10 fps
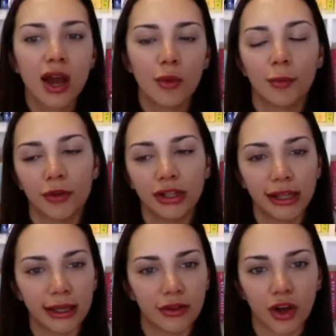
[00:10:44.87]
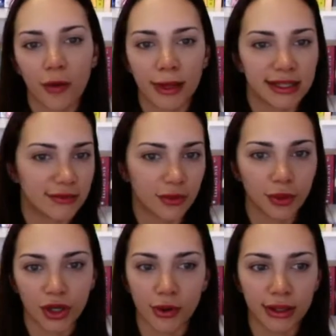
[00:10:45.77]
We'll put the link in the comments if you
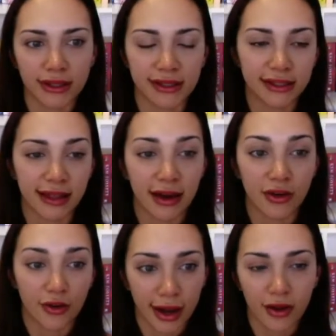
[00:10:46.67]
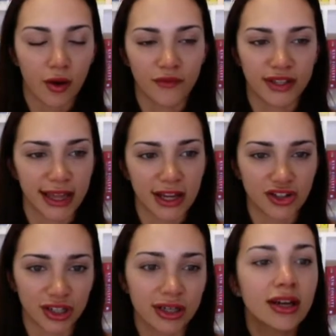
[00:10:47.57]
want to go and listen to that great
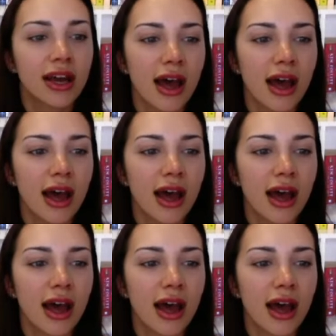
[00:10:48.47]
conversation.